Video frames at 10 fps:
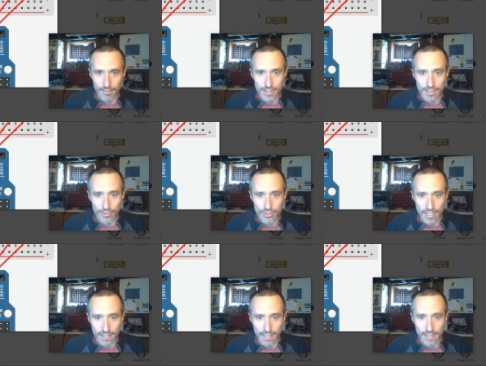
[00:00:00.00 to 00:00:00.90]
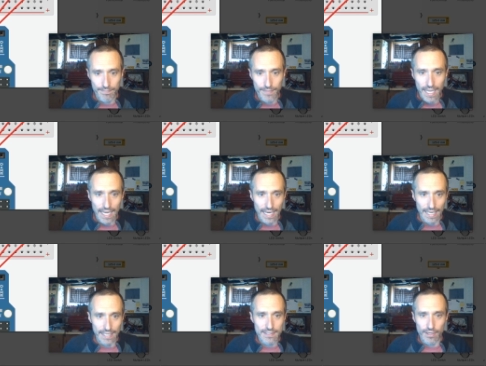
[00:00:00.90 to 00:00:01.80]
me double check that.
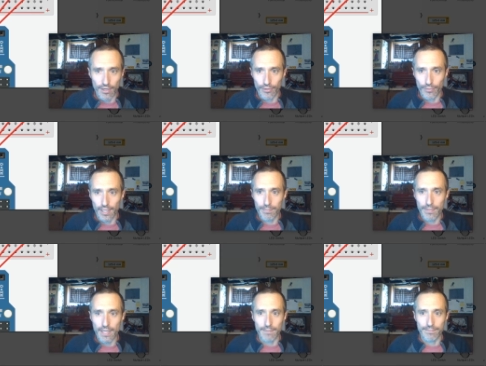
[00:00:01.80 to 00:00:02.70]
eight all the way up there.